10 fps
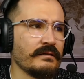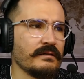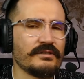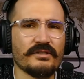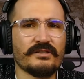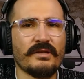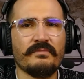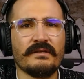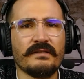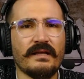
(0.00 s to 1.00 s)
It's just
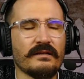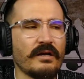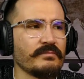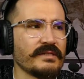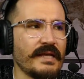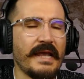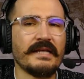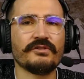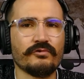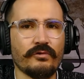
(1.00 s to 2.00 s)
something that comes
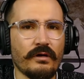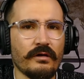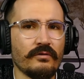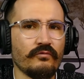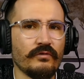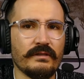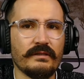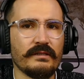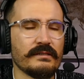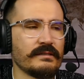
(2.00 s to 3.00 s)
extra with
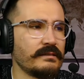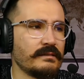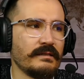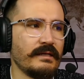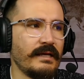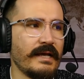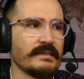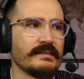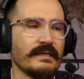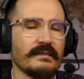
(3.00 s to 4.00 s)
this
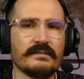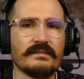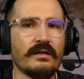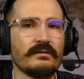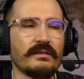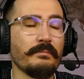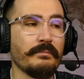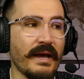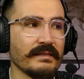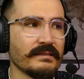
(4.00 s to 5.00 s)
headset. It's not the
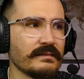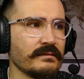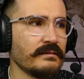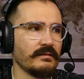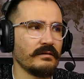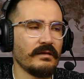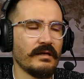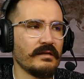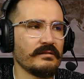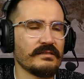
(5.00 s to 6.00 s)
best,
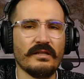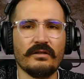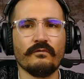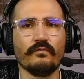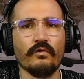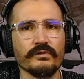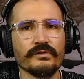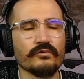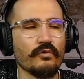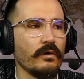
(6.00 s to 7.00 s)
and it's not the
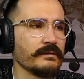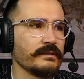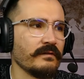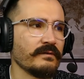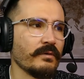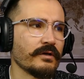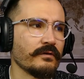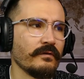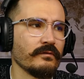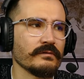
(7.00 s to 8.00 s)
worst quality of the
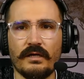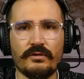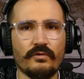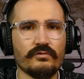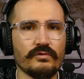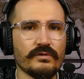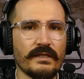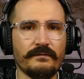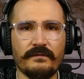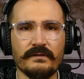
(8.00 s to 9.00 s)
microphone. I don't use
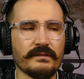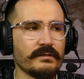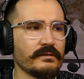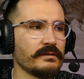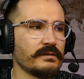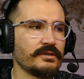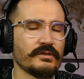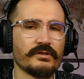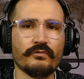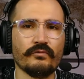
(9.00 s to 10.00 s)
any filters. It's
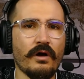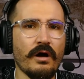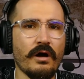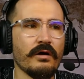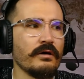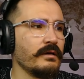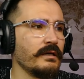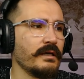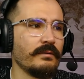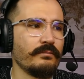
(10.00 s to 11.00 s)
just the raw
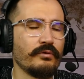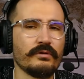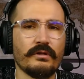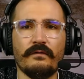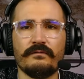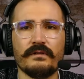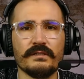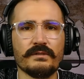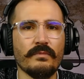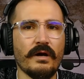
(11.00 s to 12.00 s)
input of
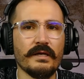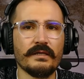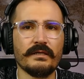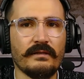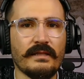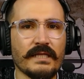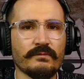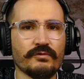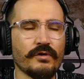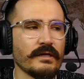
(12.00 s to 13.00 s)
this mic, and that's
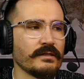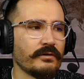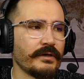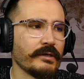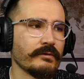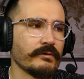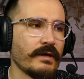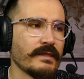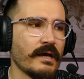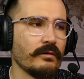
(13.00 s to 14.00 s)
what you guys are hearing
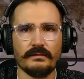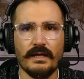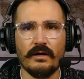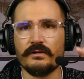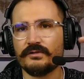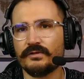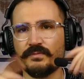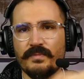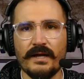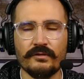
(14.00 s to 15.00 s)
right now. Now I
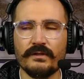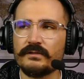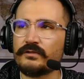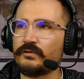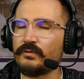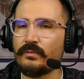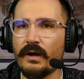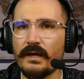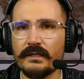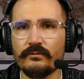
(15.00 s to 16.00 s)
switch back to the studio
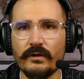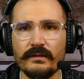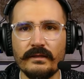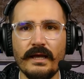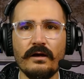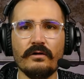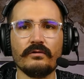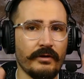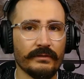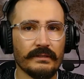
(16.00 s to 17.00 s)
mic right
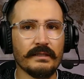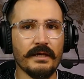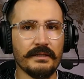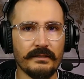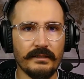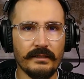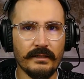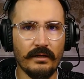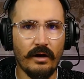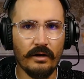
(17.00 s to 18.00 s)
now. I really like
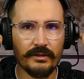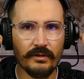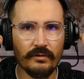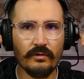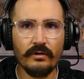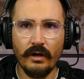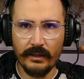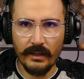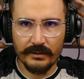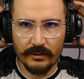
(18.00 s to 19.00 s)
the audio.
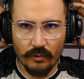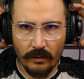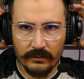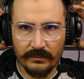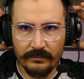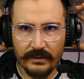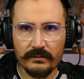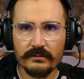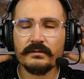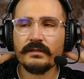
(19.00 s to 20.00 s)
I like the quality
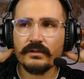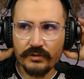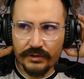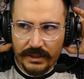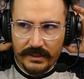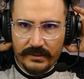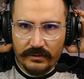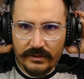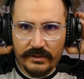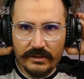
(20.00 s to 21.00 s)
build. The cushions
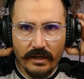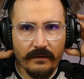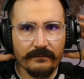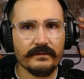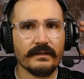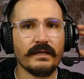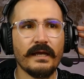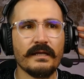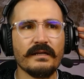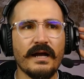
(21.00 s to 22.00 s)
are soft
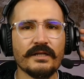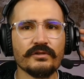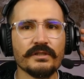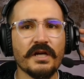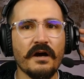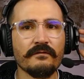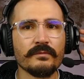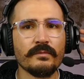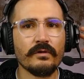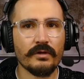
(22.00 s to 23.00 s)
and actually
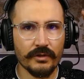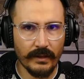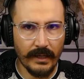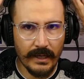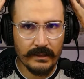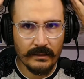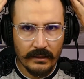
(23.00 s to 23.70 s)
comfortable on your head.